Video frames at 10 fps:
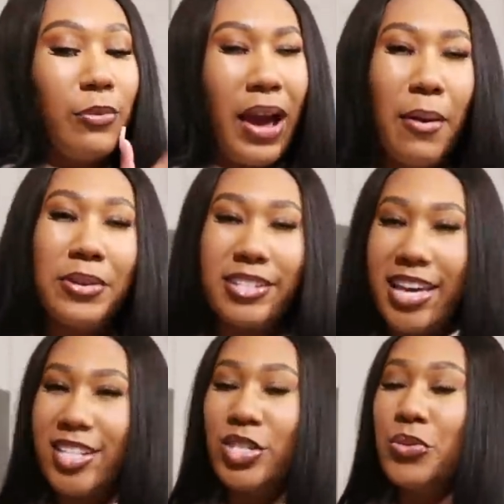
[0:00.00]
Well, I want to
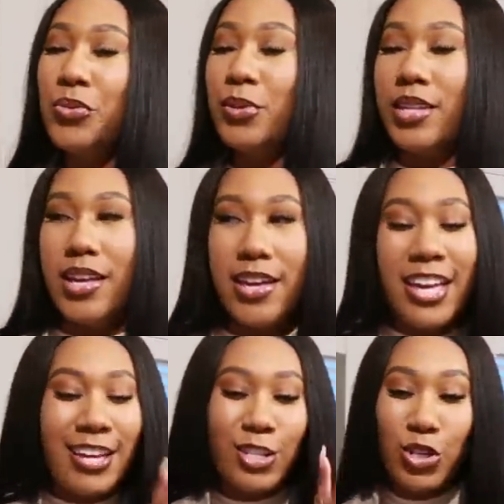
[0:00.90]
say it's Tuesday.
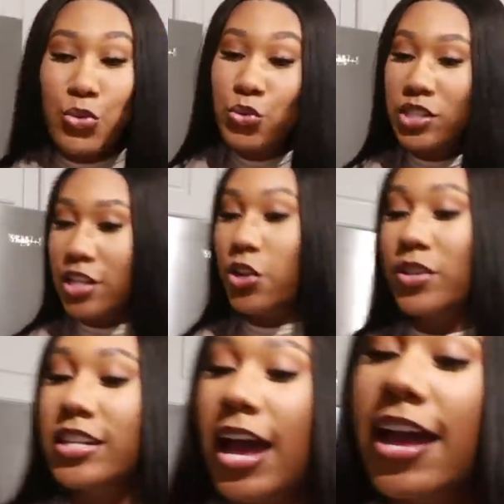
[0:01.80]
It's Tuesday. No,
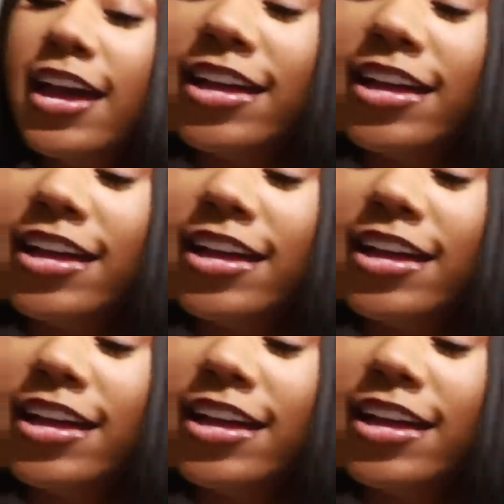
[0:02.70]
it's not.